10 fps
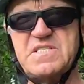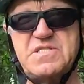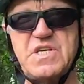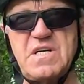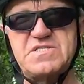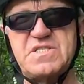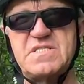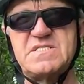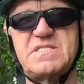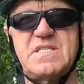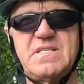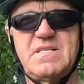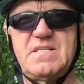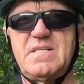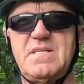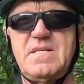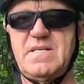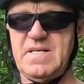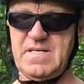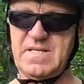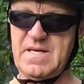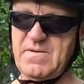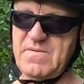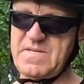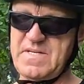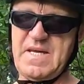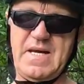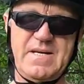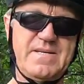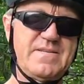and chargers, and they're all in here.